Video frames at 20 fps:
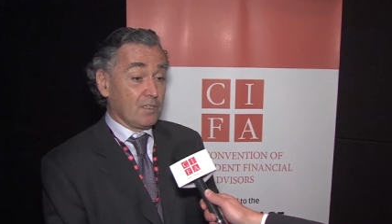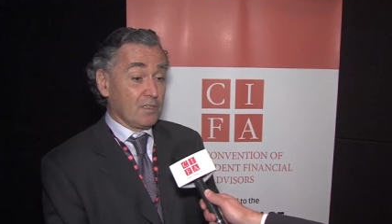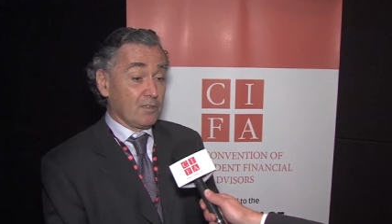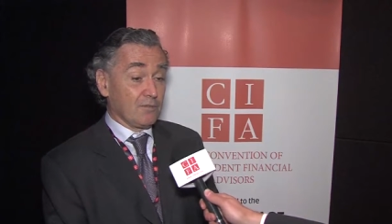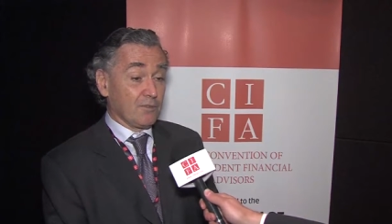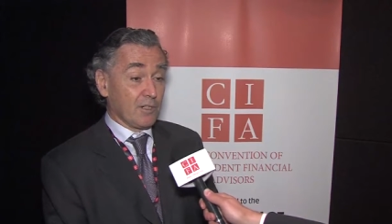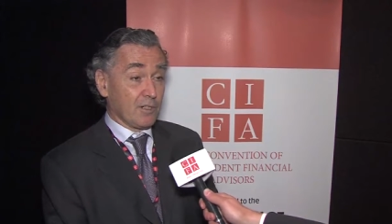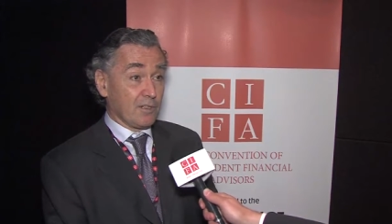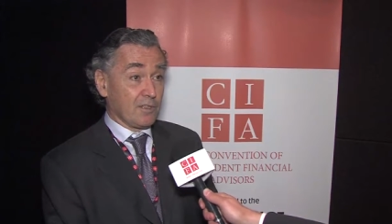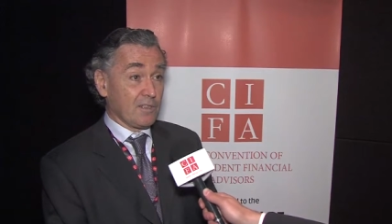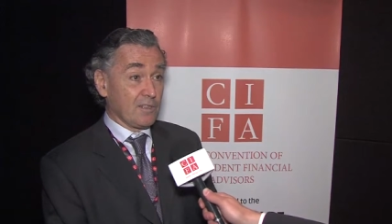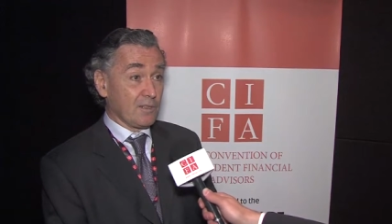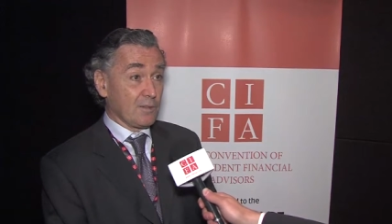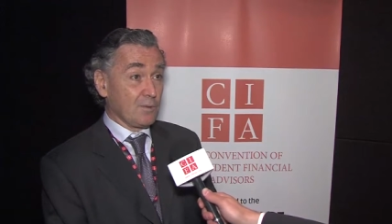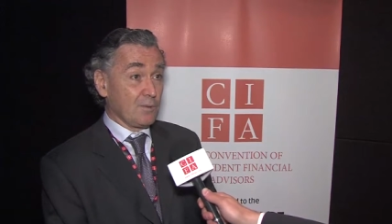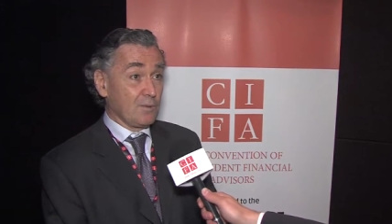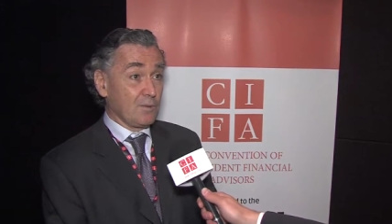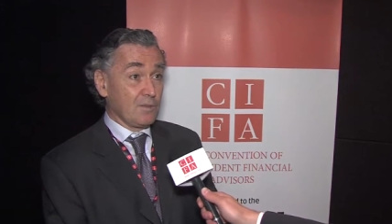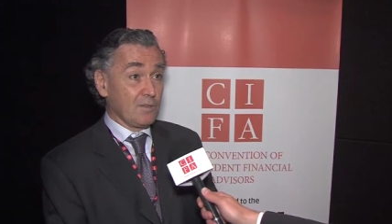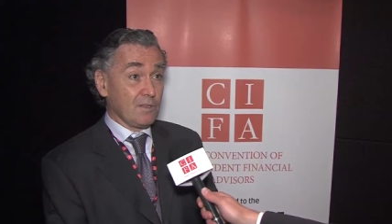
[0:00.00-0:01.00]
very
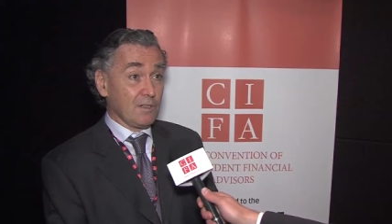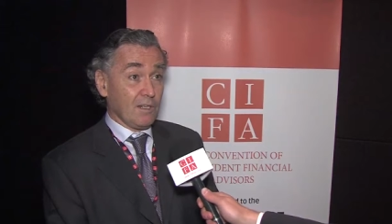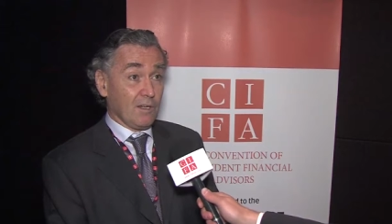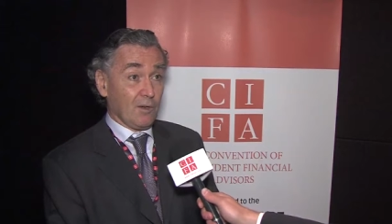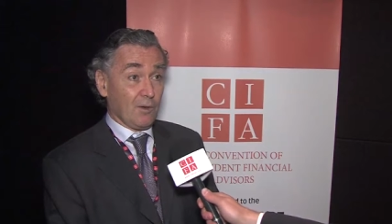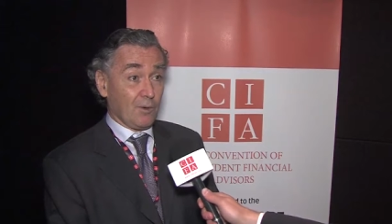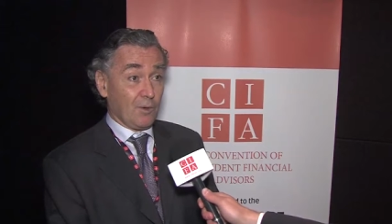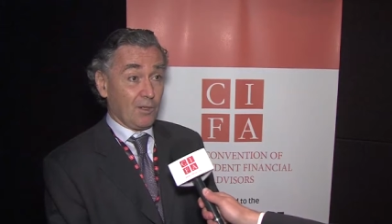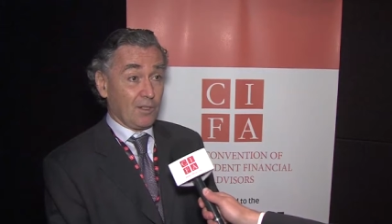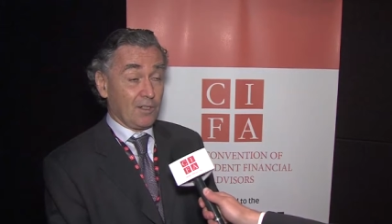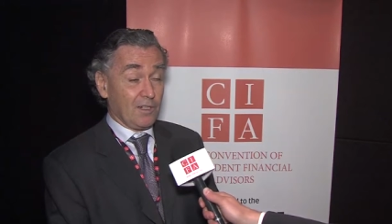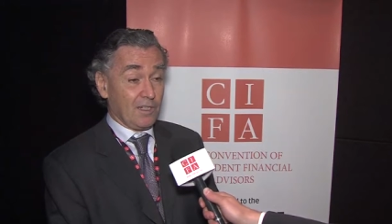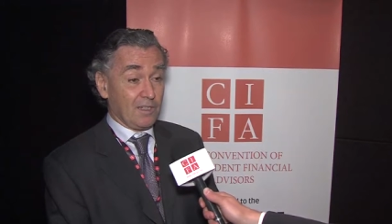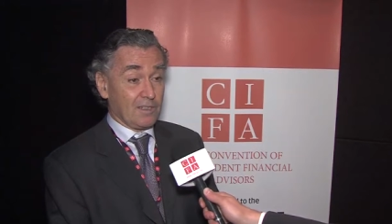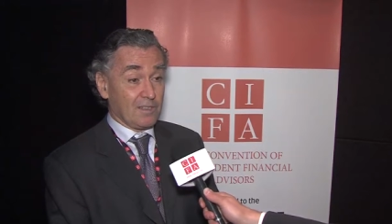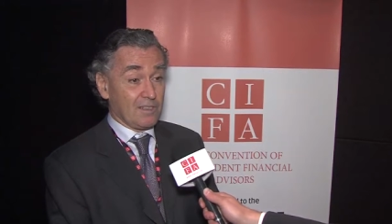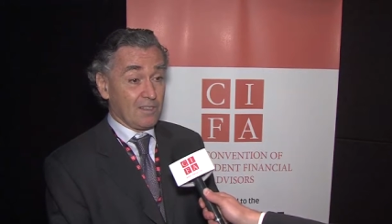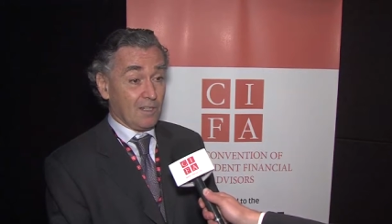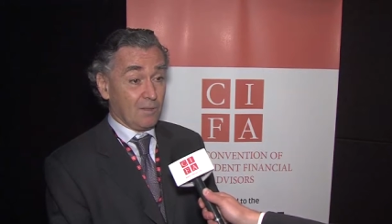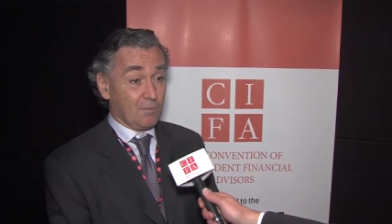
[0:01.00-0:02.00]
soon, or in
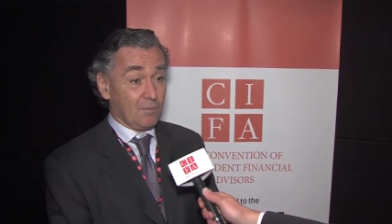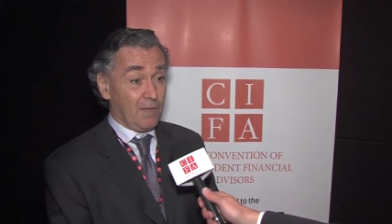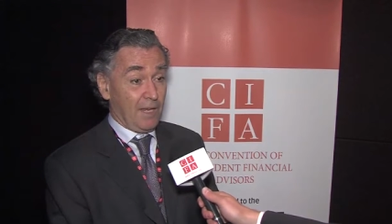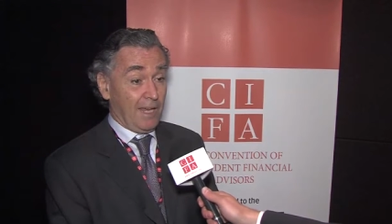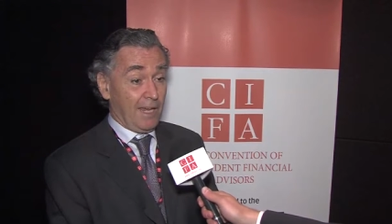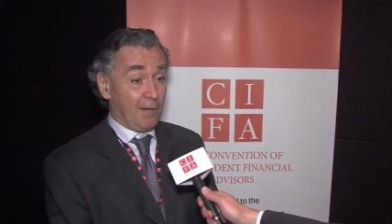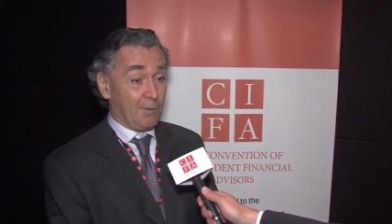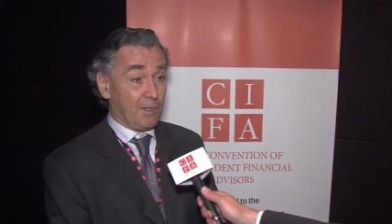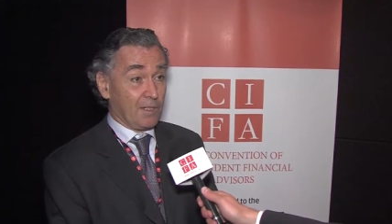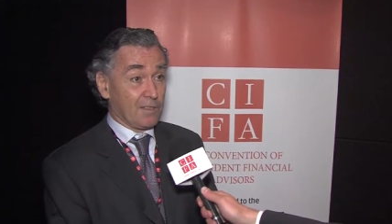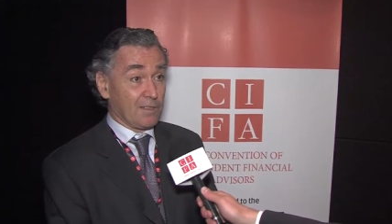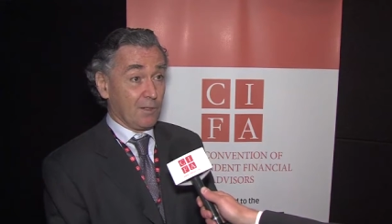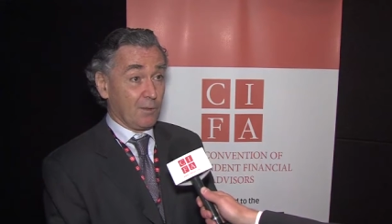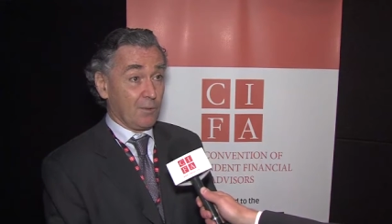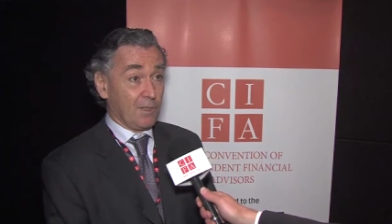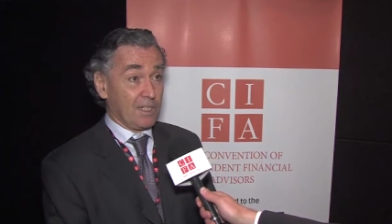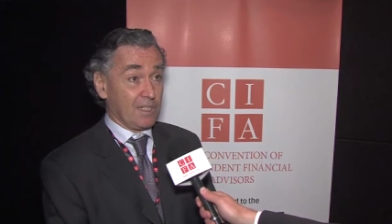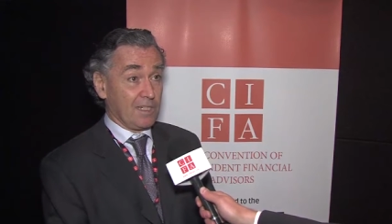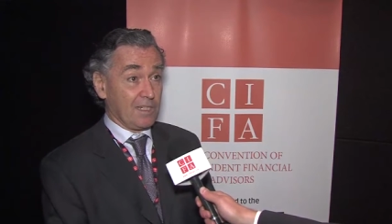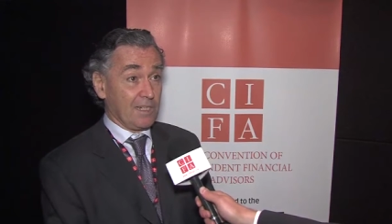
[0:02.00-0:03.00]
some areas
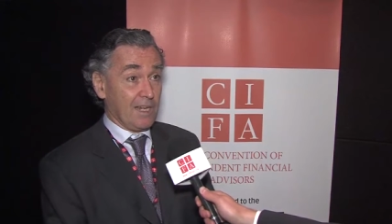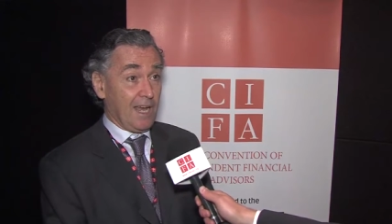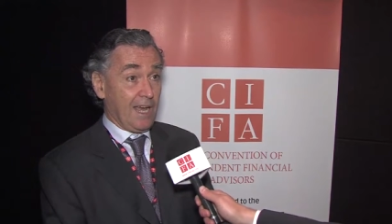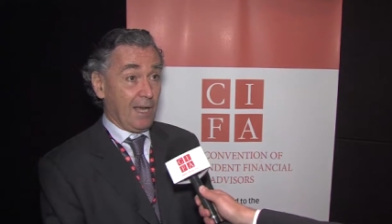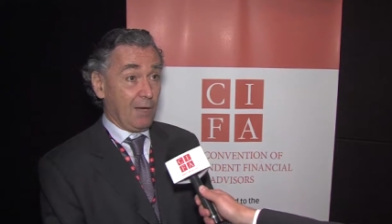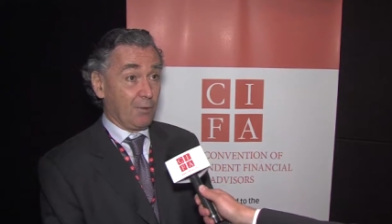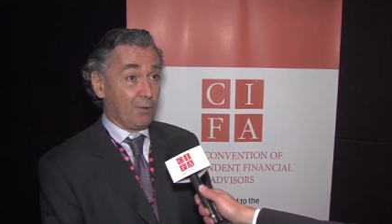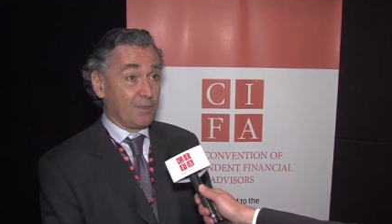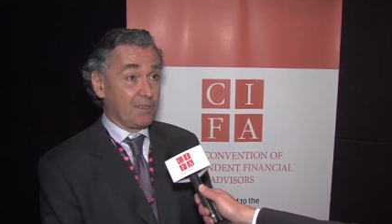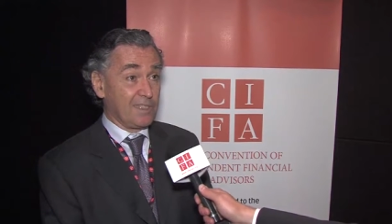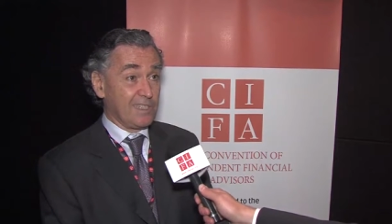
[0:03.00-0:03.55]
already now,